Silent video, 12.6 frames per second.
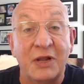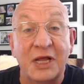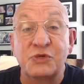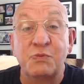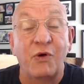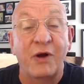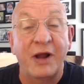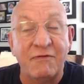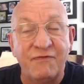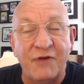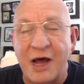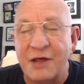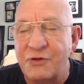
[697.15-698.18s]
Let's pray.
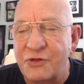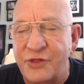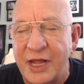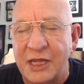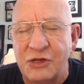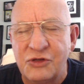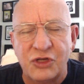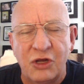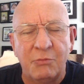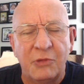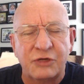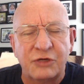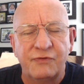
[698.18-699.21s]
Father, thank you so
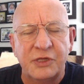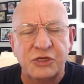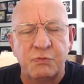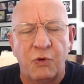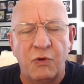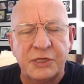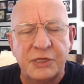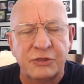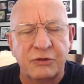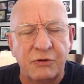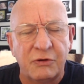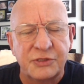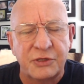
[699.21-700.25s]
much for these boys and
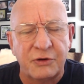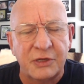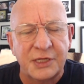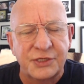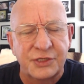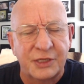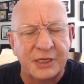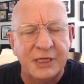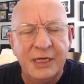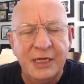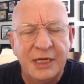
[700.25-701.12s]
girls that are listening.